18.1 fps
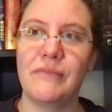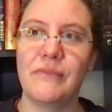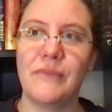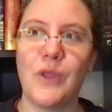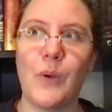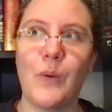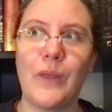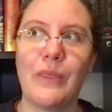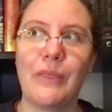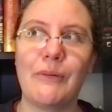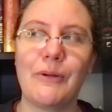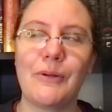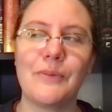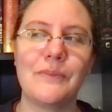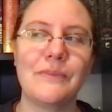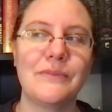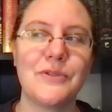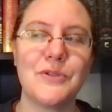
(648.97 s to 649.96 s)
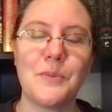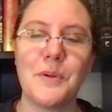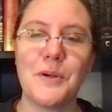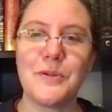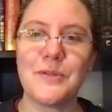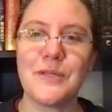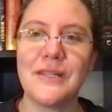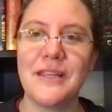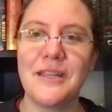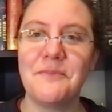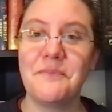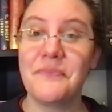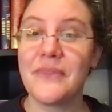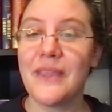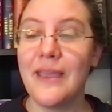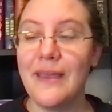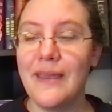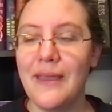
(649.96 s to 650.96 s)
going through, supposedly.
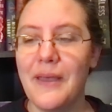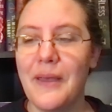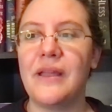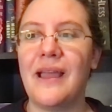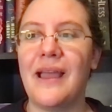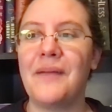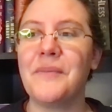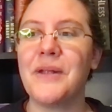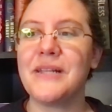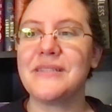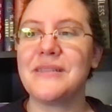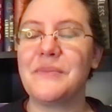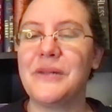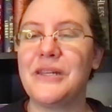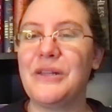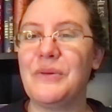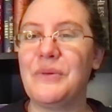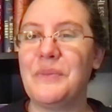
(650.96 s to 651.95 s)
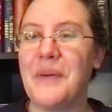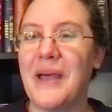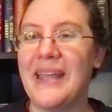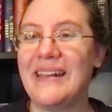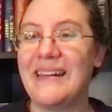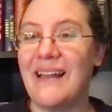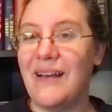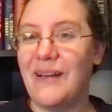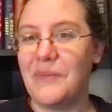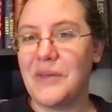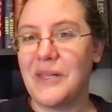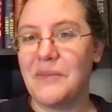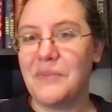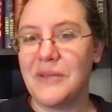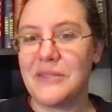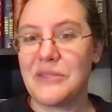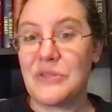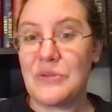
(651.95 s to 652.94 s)
I'm not somebody who would buy an
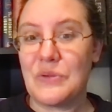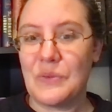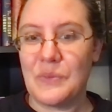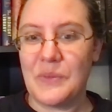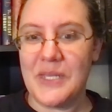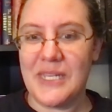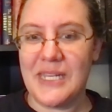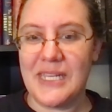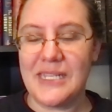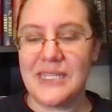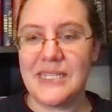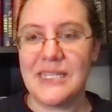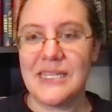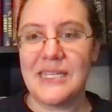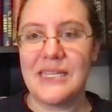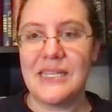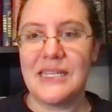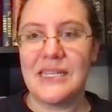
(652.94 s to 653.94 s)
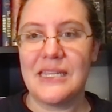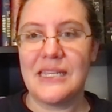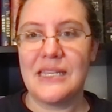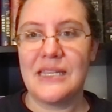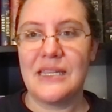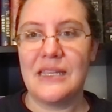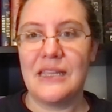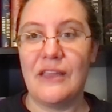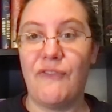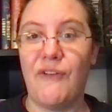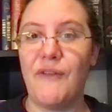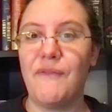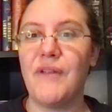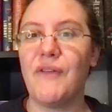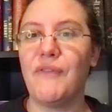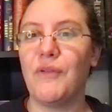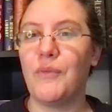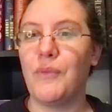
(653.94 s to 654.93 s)
omnibus to read it if I've
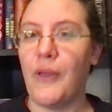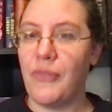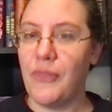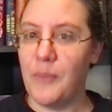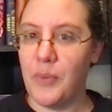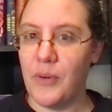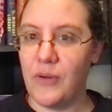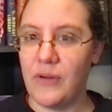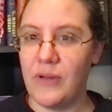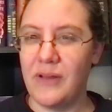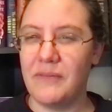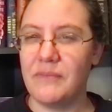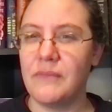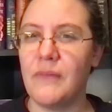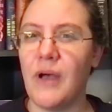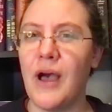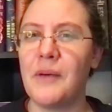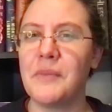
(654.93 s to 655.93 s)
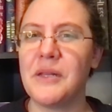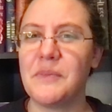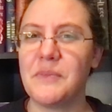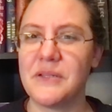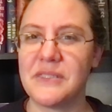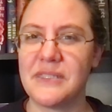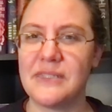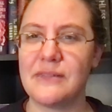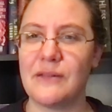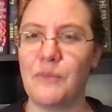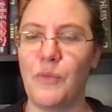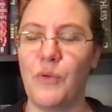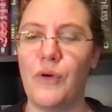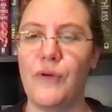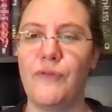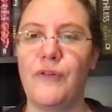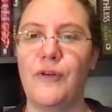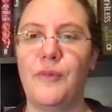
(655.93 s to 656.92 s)
never read the book. Omnibuses are
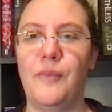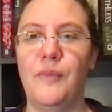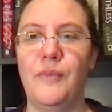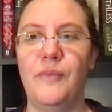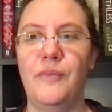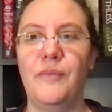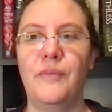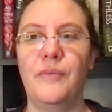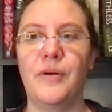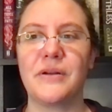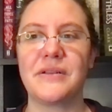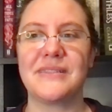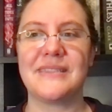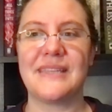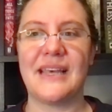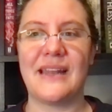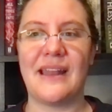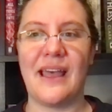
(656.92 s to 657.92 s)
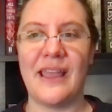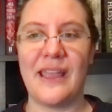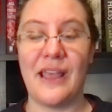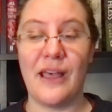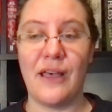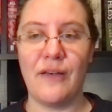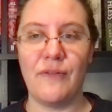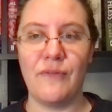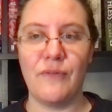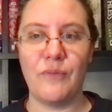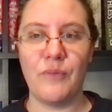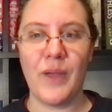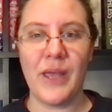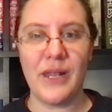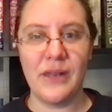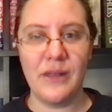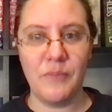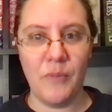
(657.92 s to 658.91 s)
more for books that I have
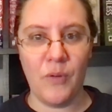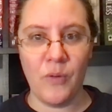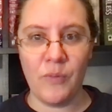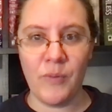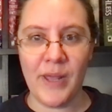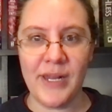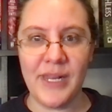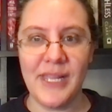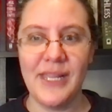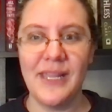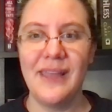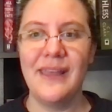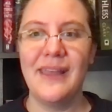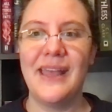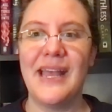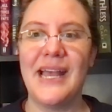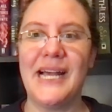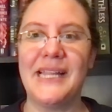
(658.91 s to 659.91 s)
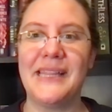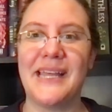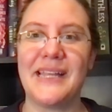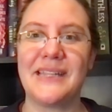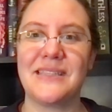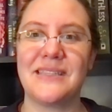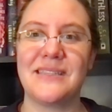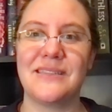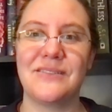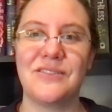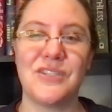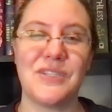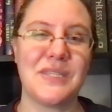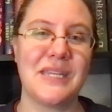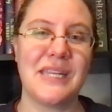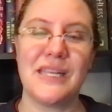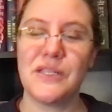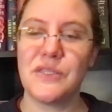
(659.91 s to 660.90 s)
read already, and that's
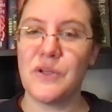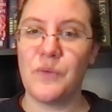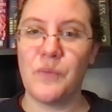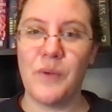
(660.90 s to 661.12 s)
just an easier